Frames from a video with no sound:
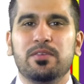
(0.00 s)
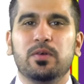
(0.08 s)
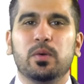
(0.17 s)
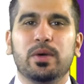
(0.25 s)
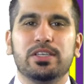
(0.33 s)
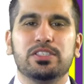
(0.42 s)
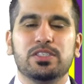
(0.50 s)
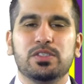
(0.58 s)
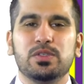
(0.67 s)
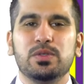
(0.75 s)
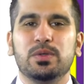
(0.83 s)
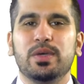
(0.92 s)
For question
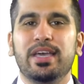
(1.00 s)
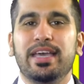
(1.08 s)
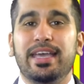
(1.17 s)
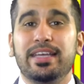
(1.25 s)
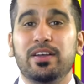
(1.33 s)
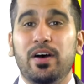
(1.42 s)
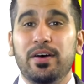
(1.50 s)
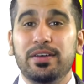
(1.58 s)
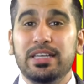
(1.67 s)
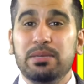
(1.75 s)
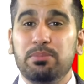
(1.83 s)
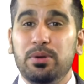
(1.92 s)
2, in
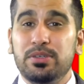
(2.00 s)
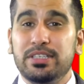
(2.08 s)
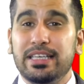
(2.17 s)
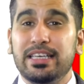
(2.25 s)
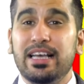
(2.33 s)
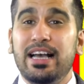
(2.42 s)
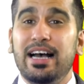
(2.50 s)
ionic bonding,